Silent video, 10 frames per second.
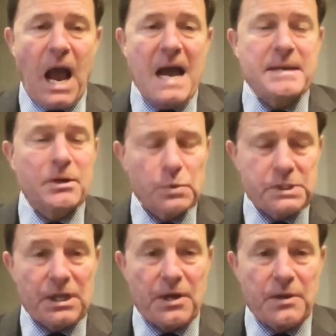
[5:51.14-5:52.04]
and
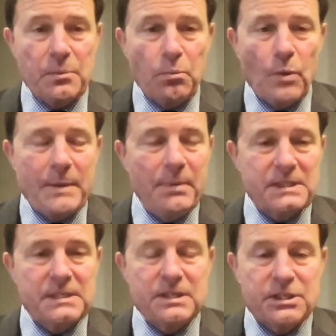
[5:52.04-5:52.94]
also we
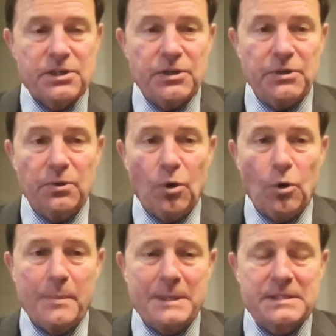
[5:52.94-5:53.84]
mustn't
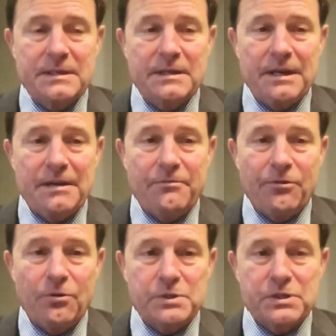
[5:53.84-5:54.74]

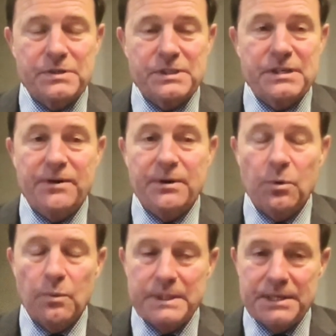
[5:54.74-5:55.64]
enforce on Syria
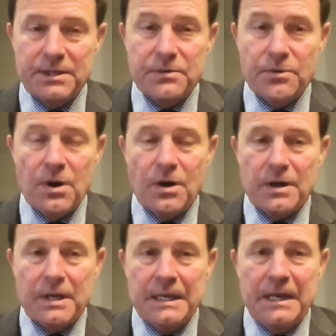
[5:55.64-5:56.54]
what we did in
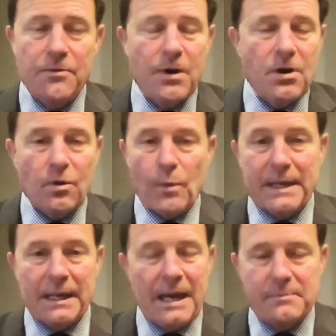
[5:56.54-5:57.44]
Iraq. In Iraq, we
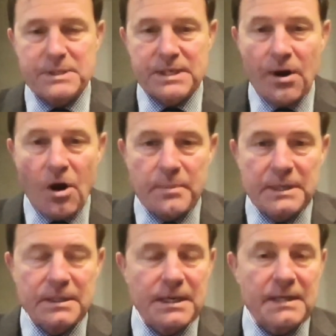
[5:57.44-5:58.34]
collapsed the army
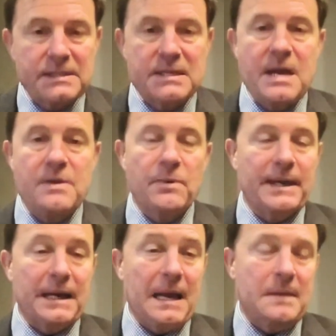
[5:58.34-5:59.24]
the next day. We
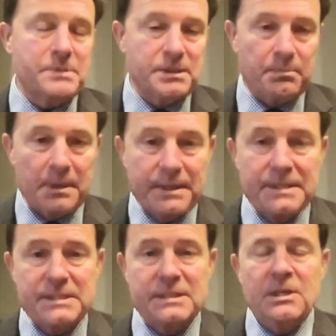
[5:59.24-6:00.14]
collapsed the
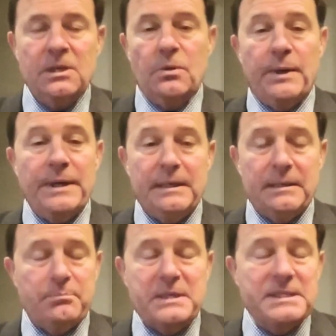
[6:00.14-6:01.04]
police. We
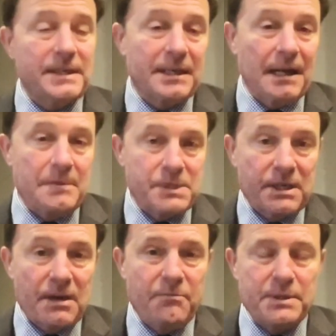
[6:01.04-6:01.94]
basically collapsed the
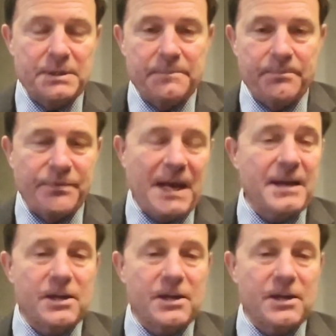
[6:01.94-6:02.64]
government. That